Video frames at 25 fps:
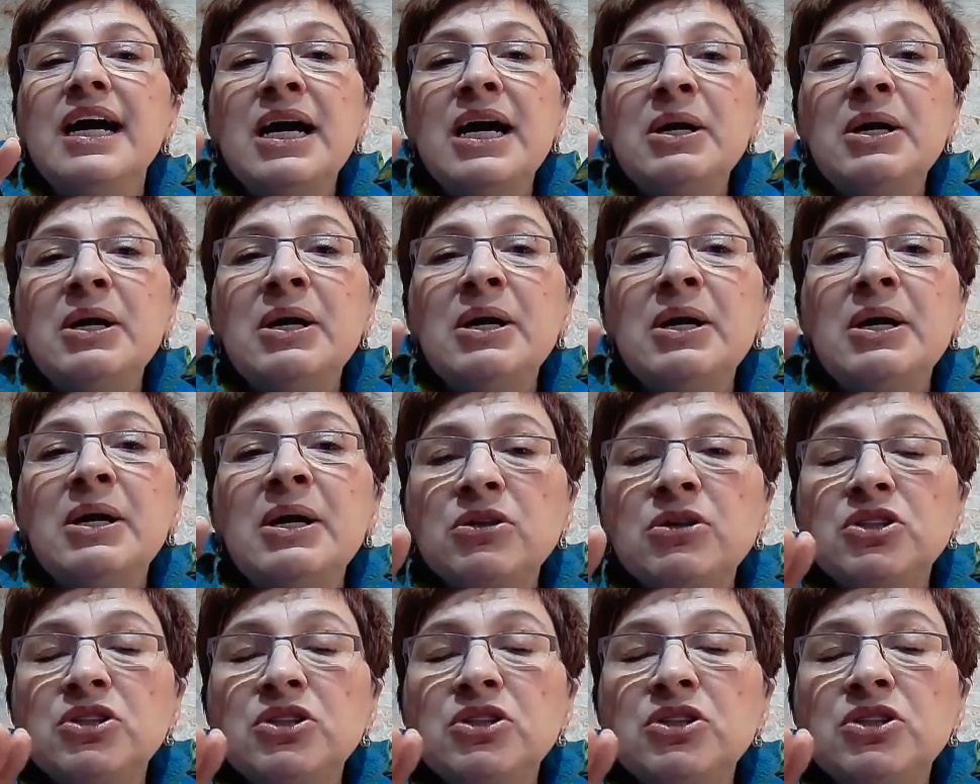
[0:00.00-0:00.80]

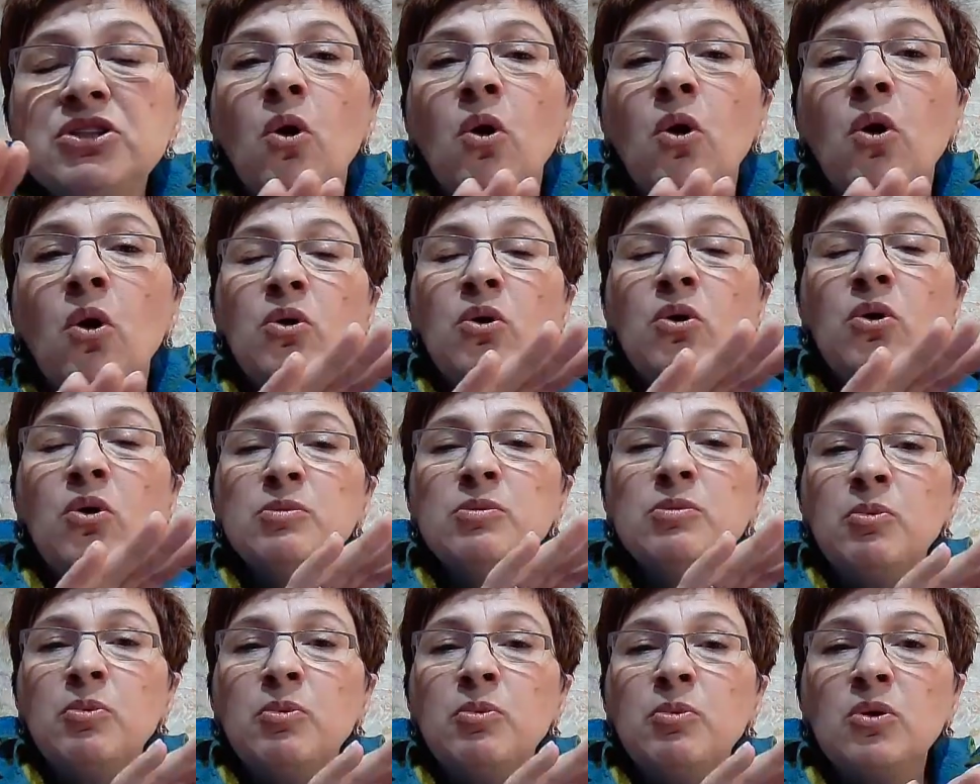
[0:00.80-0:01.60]
about whole
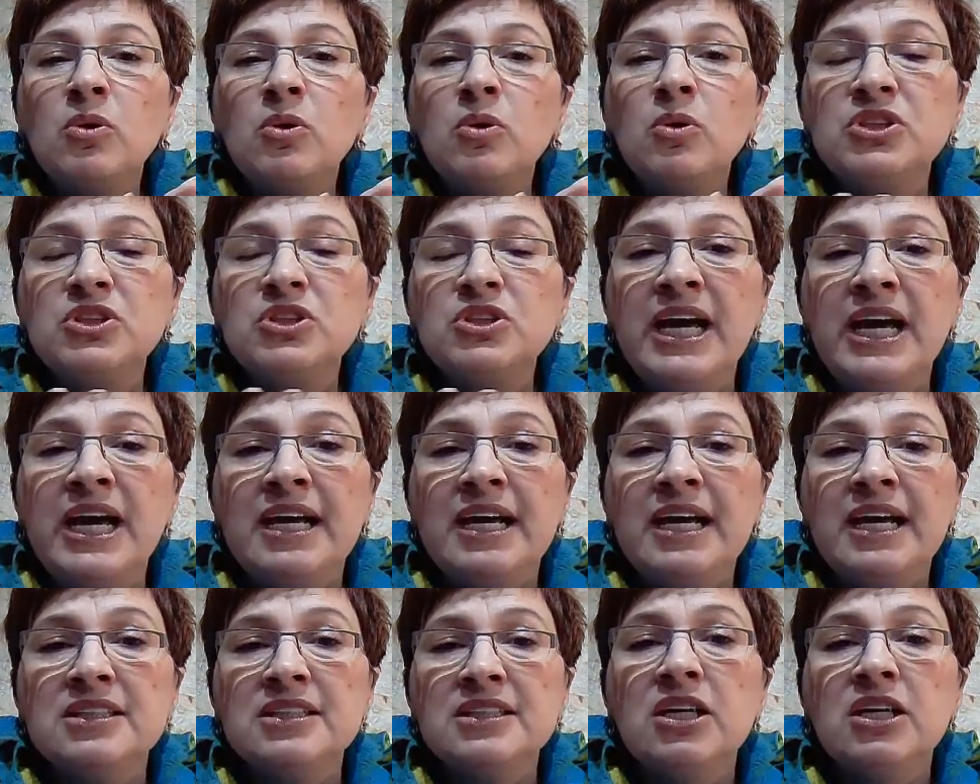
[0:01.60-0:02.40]

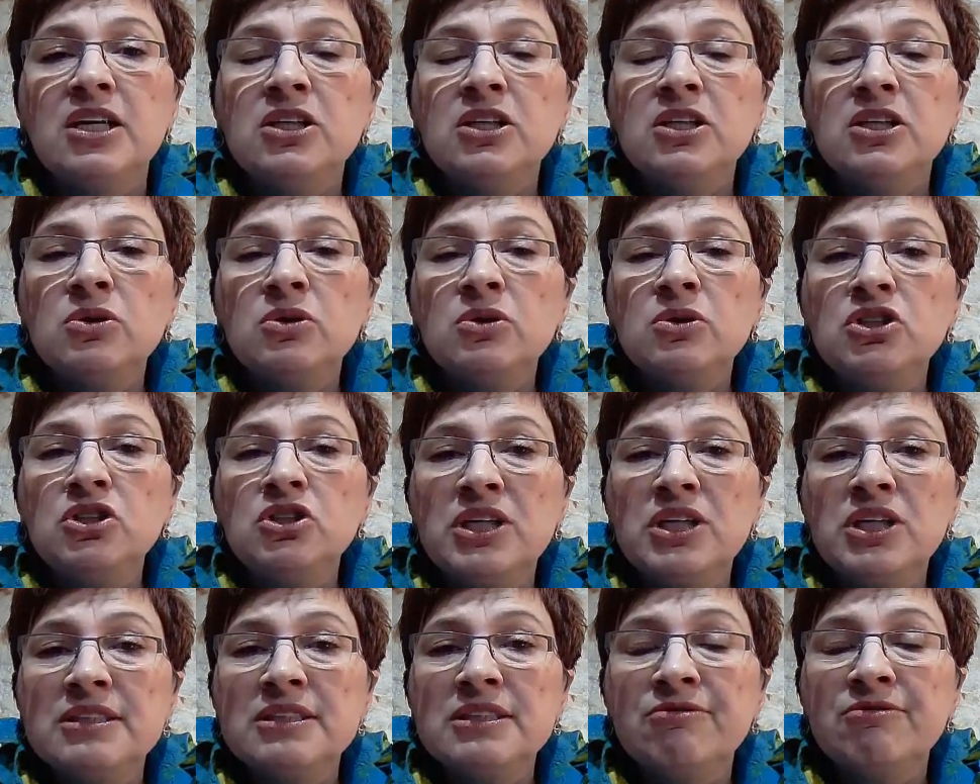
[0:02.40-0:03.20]
process, not
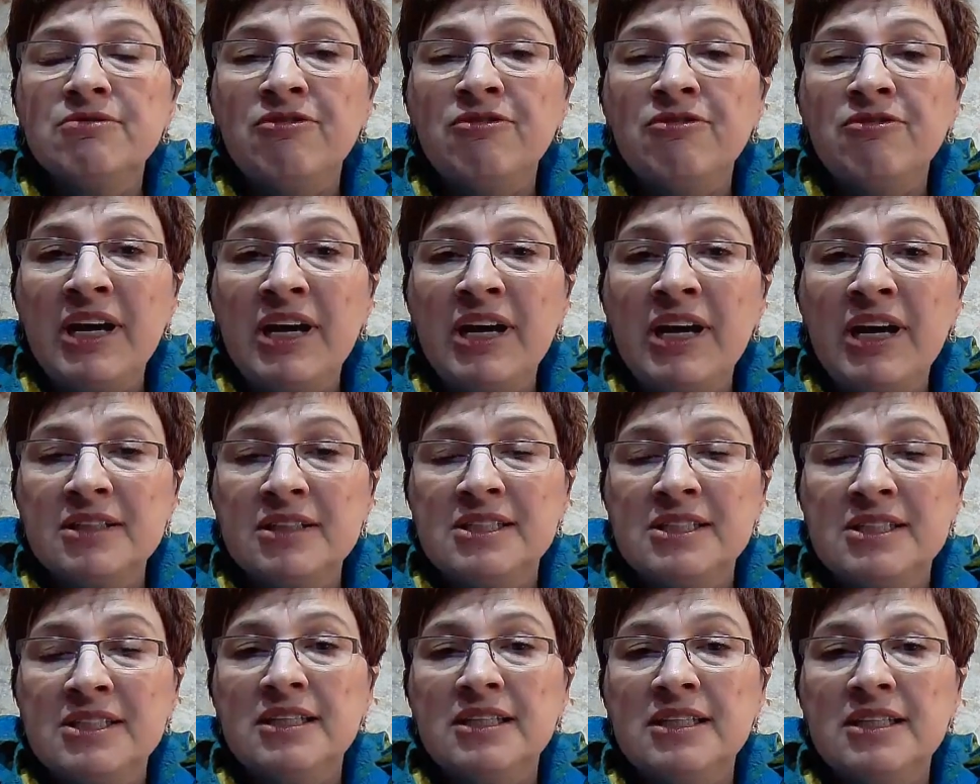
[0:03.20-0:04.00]
just
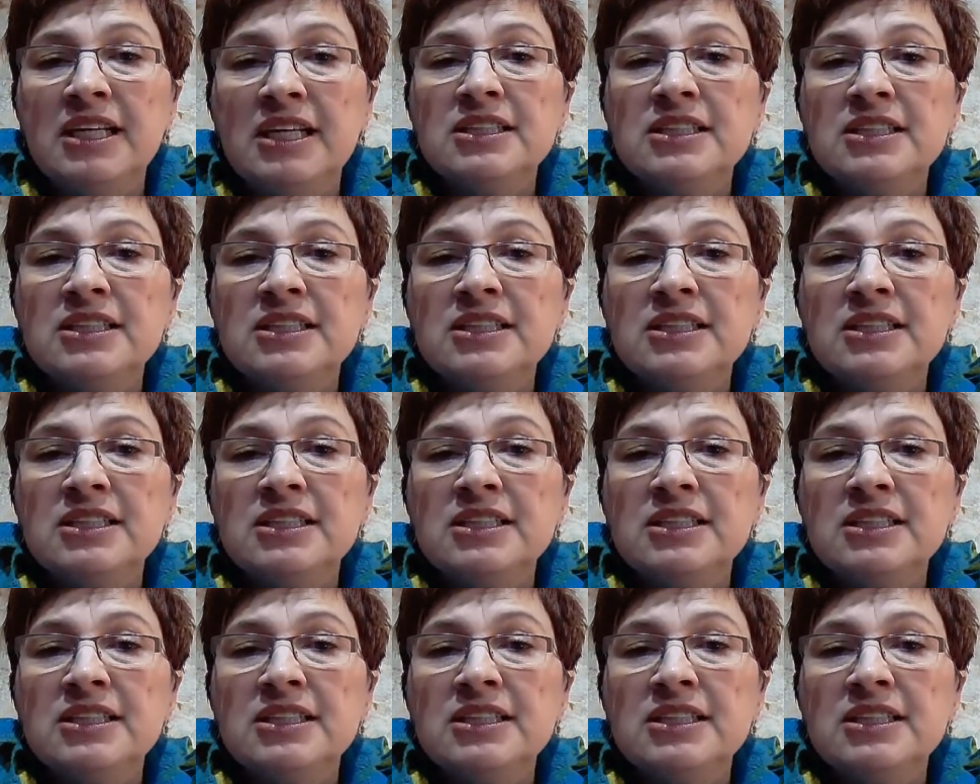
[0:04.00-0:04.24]
felting,